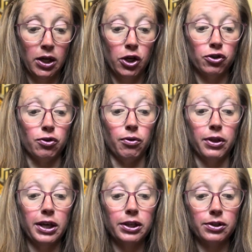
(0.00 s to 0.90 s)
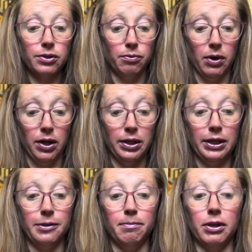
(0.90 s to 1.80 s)
So this one
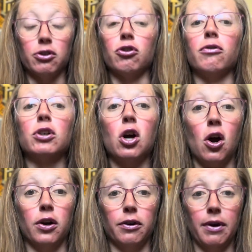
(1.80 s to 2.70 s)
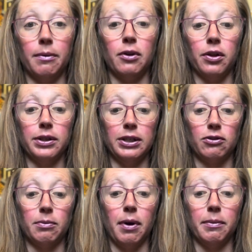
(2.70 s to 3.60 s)
is a picture of a garden, right, with all the things. So
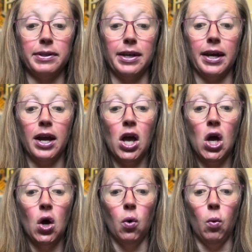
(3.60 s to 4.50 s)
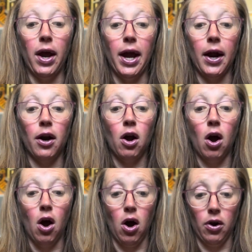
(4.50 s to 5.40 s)
I'd probably say, where
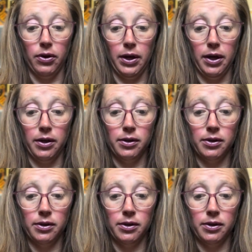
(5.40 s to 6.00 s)
are they?